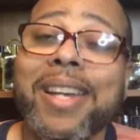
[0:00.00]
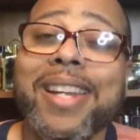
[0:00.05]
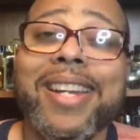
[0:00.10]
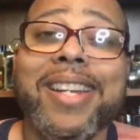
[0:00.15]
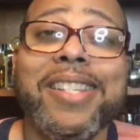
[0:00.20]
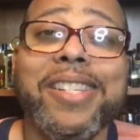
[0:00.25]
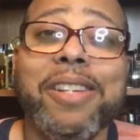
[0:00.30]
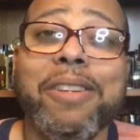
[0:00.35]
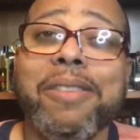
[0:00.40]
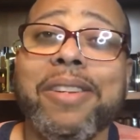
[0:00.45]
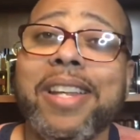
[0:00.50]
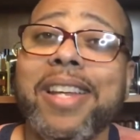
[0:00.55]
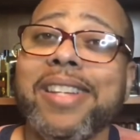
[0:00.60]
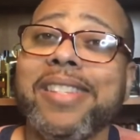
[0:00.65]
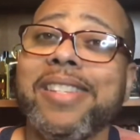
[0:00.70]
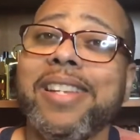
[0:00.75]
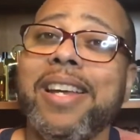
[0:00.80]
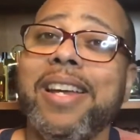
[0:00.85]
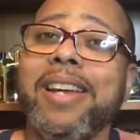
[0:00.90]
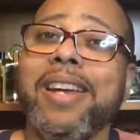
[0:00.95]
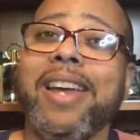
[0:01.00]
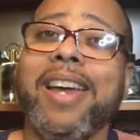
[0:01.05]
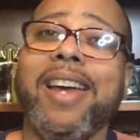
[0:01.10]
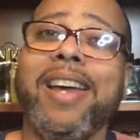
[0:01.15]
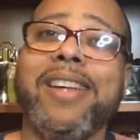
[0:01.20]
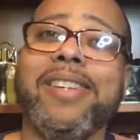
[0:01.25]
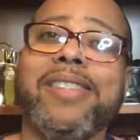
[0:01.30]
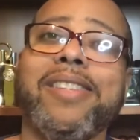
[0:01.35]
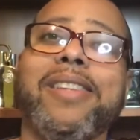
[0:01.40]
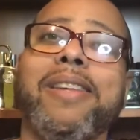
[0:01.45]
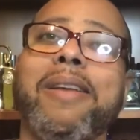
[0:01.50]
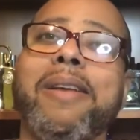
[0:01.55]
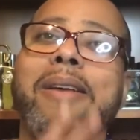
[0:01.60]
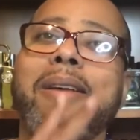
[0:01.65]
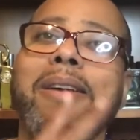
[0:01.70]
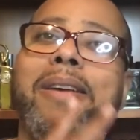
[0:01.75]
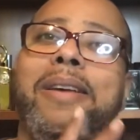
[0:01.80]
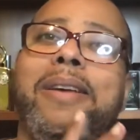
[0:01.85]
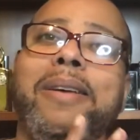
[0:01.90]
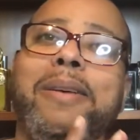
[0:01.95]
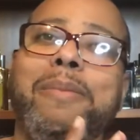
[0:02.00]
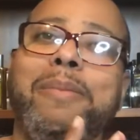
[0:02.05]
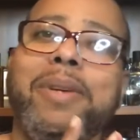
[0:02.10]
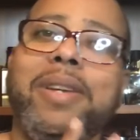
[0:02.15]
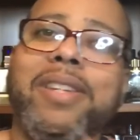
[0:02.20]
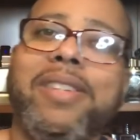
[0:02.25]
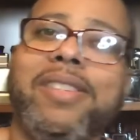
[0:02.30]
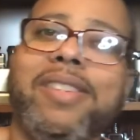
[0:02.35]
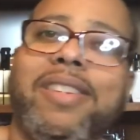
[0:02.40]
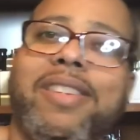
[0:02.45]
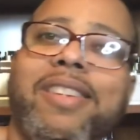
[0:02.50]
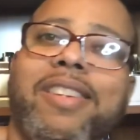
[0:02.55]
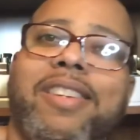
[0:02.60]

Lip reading: And until next time, guys, peace.